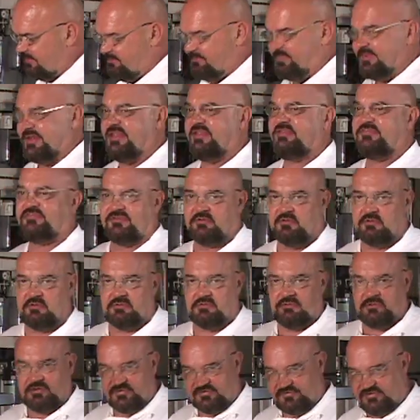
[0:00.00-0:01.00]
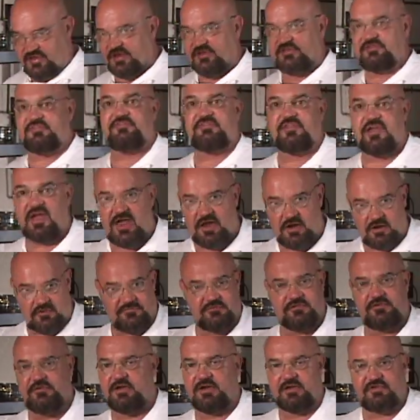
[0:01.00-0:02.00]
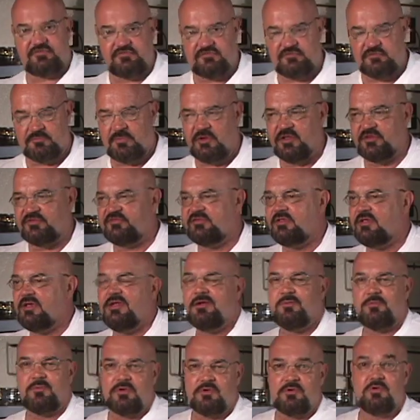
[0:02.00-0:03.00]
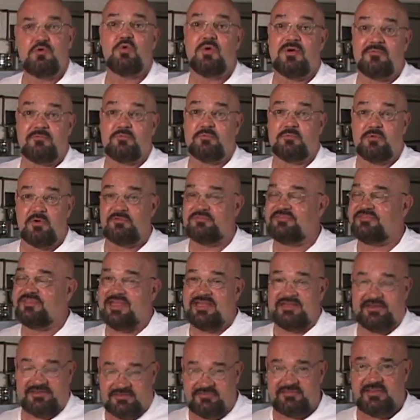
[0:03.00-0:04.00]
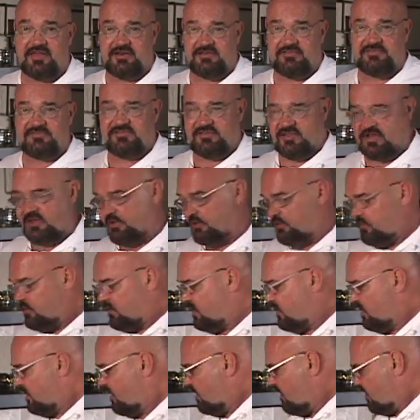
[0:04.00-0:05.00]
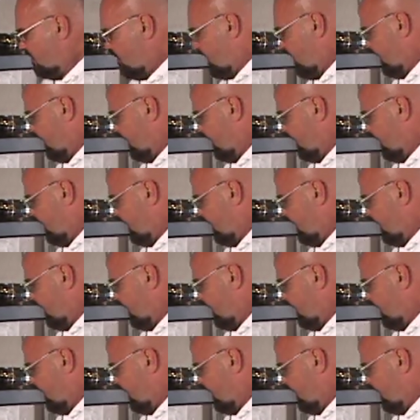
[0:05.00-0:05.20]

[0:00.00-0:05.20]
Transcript: basil is out of style for the next 2 months. Well, whoever wrote that is out of style. All